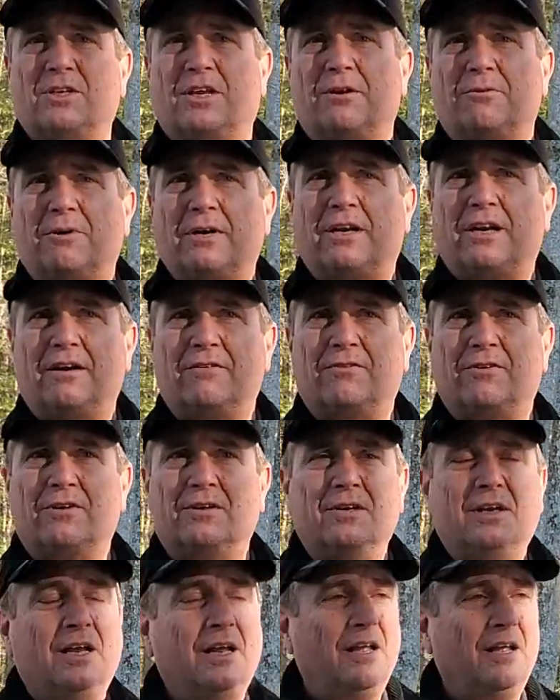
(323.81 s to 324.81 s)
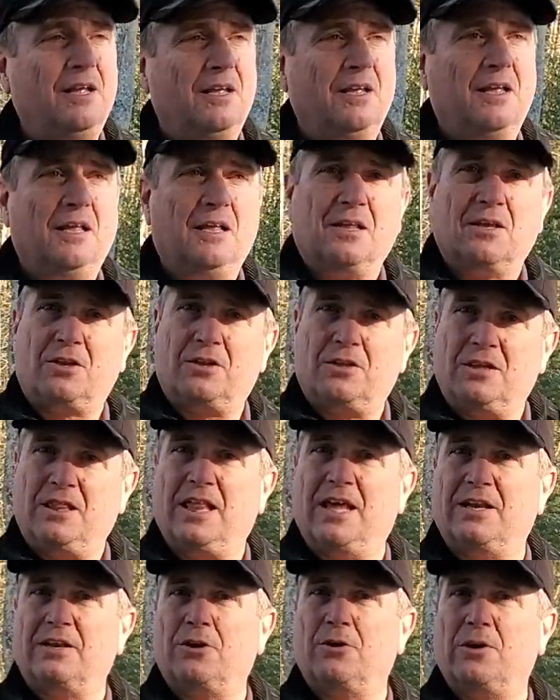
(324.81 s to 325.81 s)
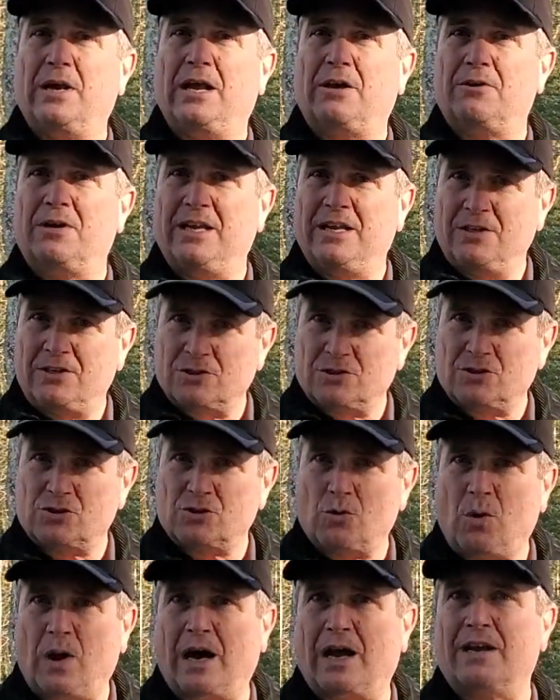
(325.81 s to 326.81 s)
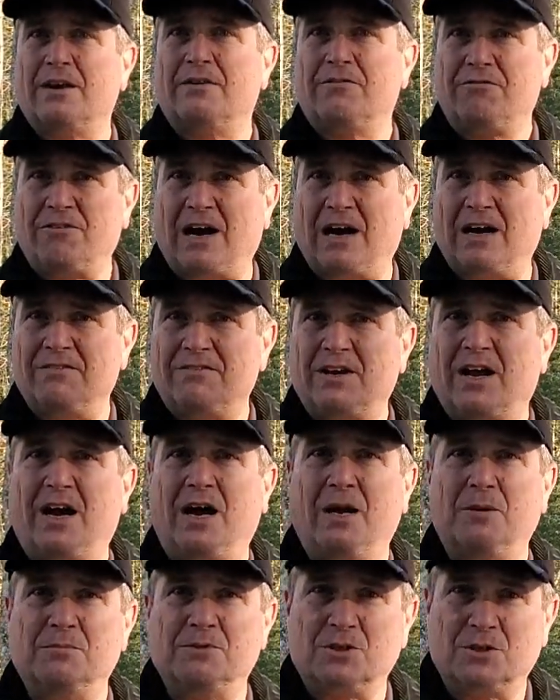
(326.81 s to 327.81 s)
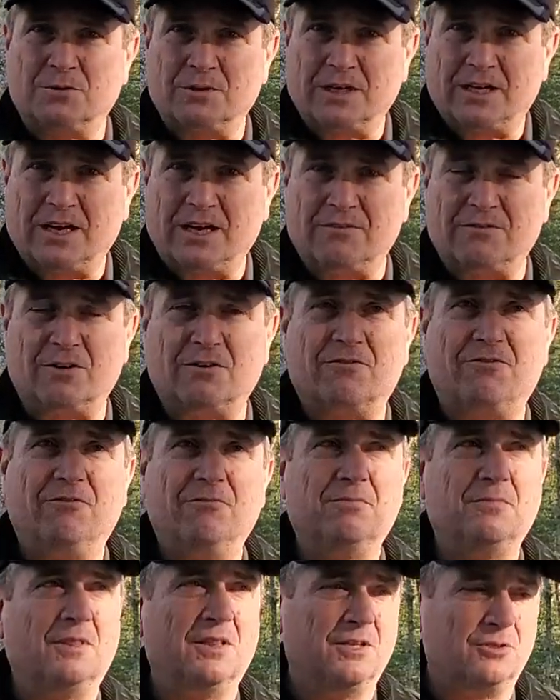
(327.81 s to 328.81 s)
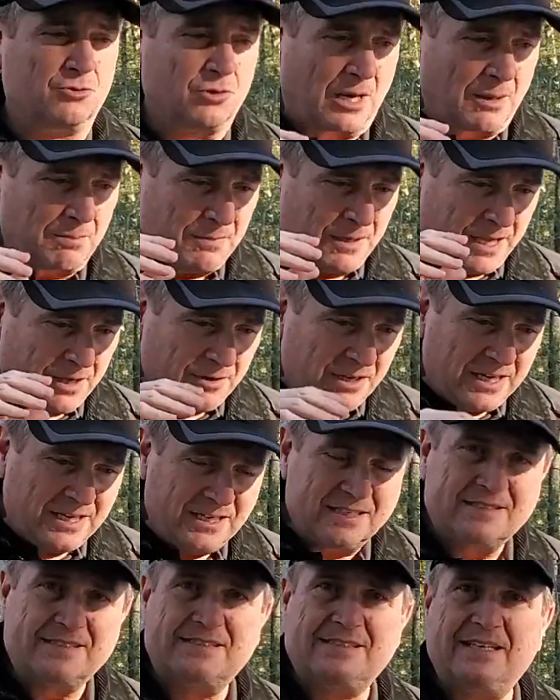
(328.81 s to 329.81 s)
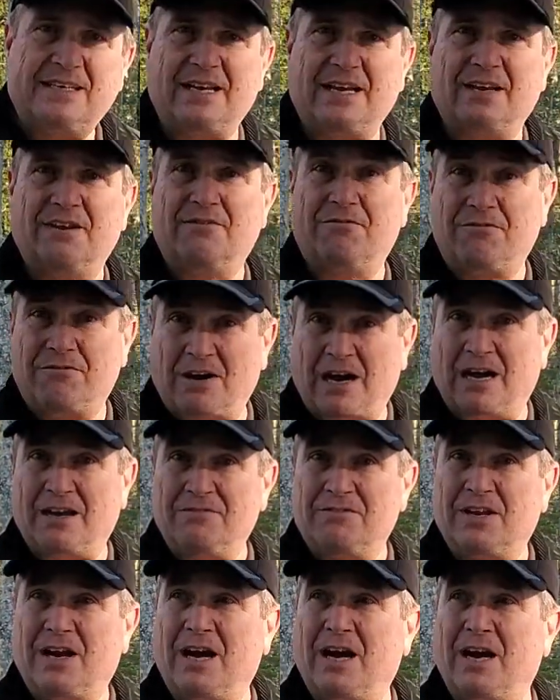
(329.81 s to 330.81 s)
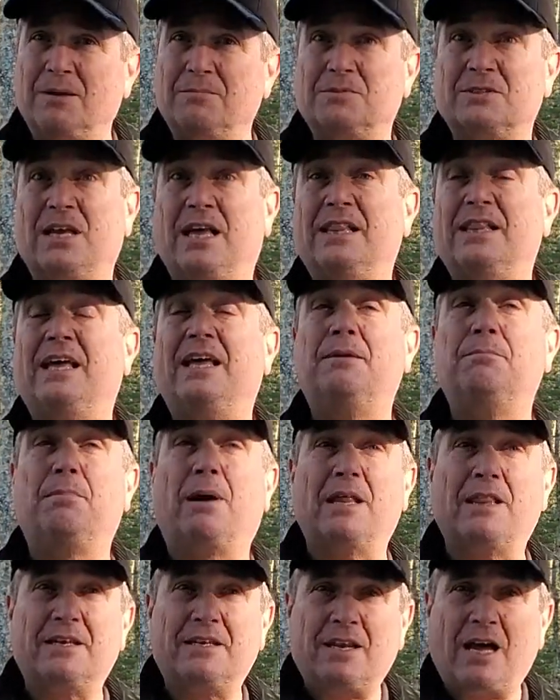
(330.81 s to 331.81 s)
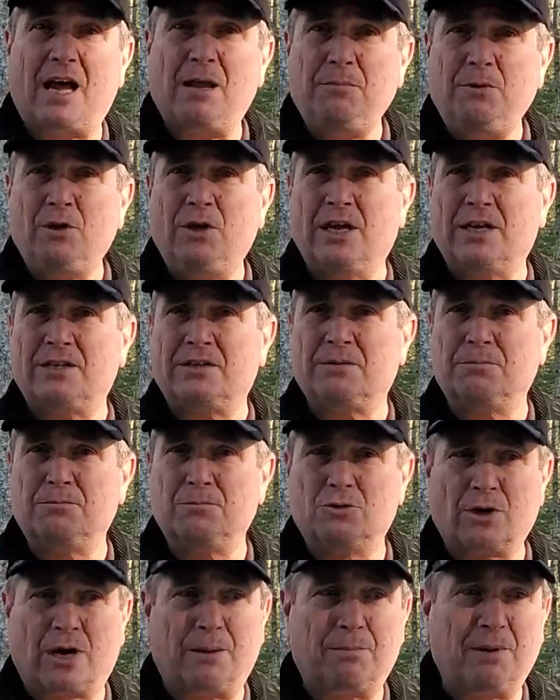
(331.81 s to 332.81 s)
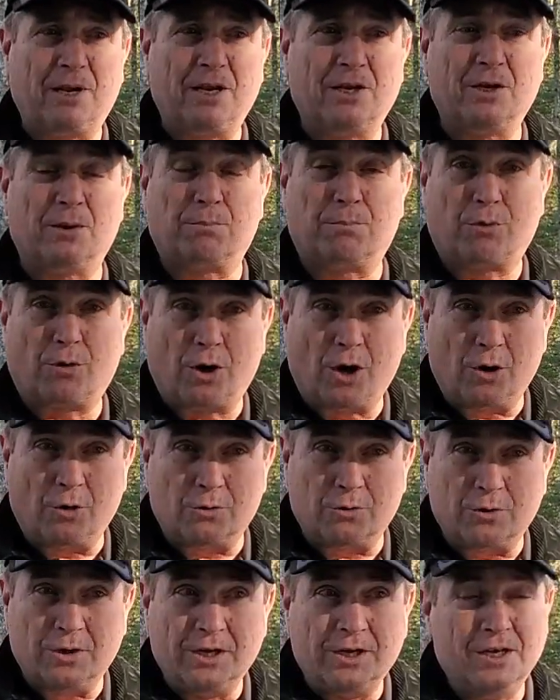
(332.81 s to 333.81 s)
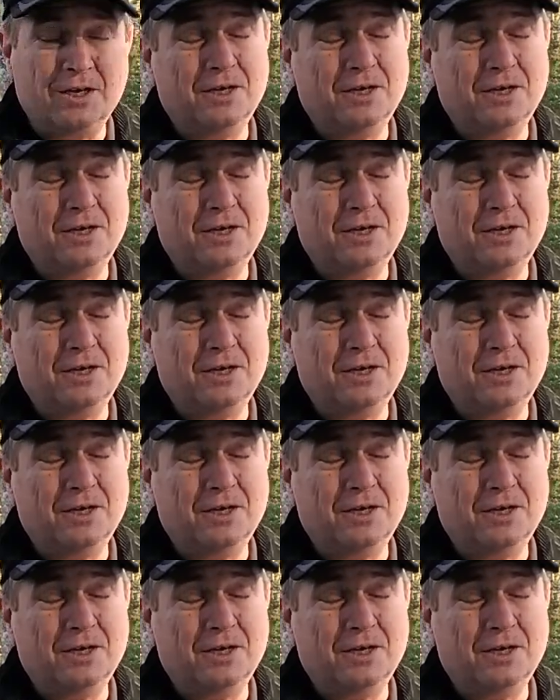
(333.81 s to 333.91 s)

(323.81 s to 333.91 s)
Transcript: and recover. Then go down into squat five times and recover. Drop down into sitting five times. And then by the time you get to dropping into prone,